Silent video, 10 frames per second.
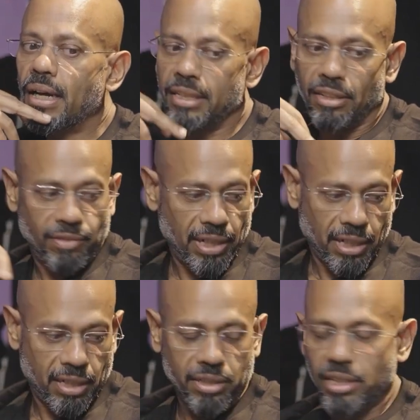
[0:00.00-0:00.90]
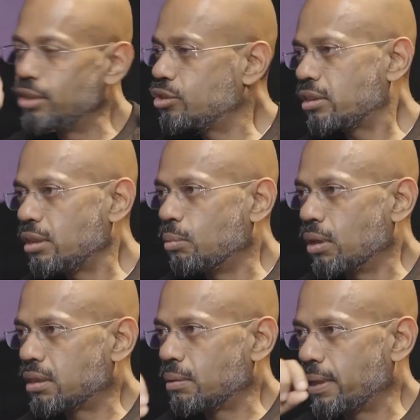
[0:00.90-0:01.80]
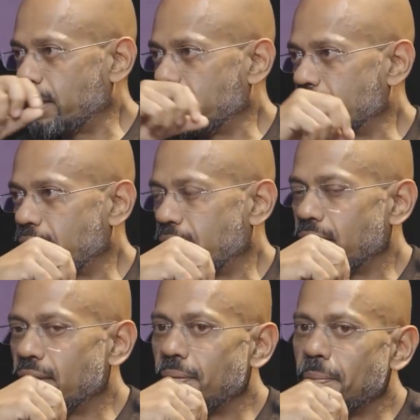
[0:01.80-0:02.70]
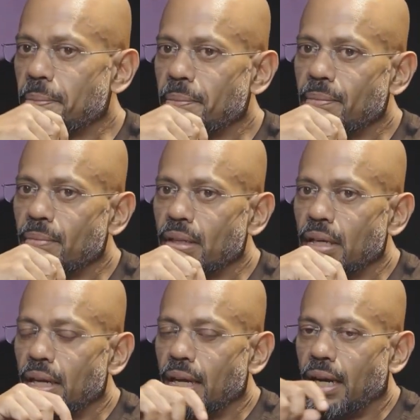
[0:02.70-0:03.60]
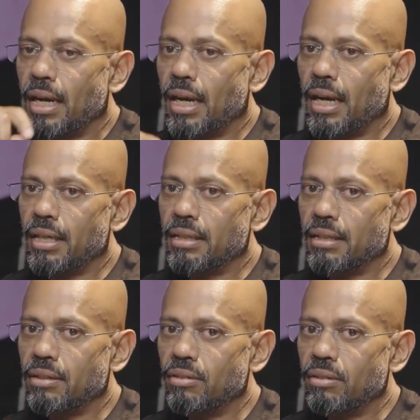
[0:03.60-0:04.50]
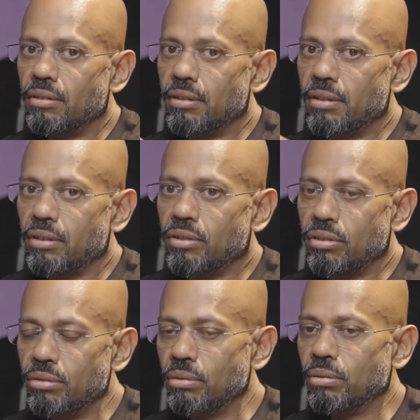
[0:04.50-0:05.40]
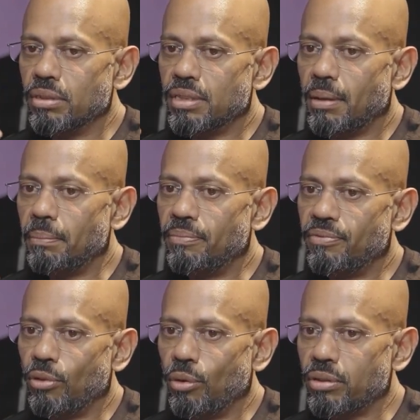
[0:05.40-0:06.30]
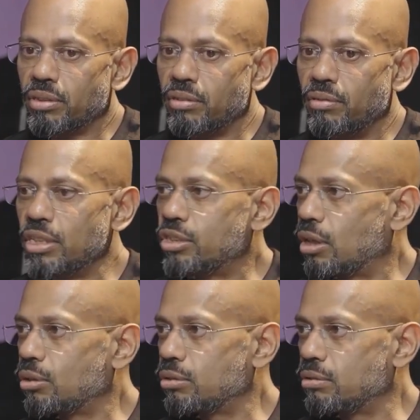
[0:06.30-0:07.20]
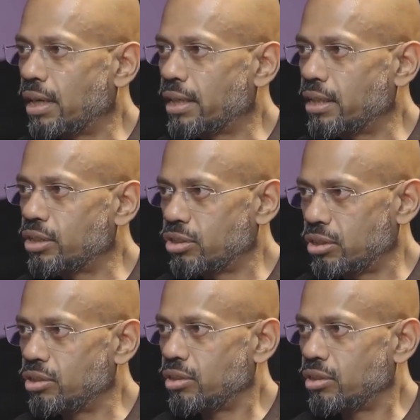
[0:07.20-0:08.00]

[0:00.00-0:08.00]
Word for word: And then Vinay diligently worked away at this idea. And through some folks reached out to Rakesh,